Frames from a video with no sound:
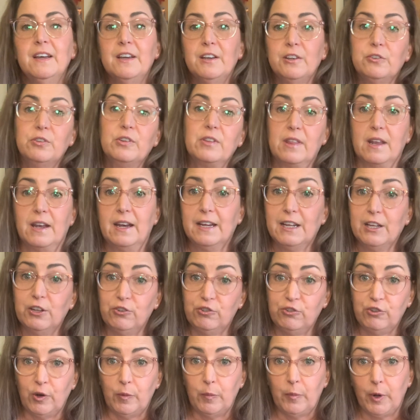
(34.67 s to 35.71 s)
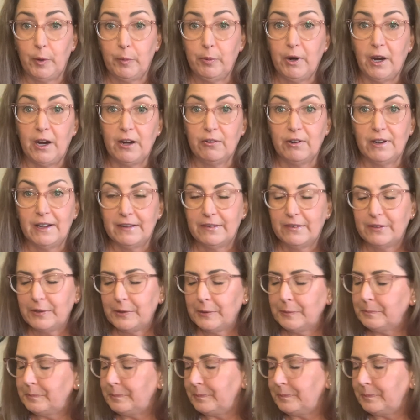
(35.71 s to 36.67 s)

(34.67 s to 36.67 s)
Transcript: so that I can show more progress.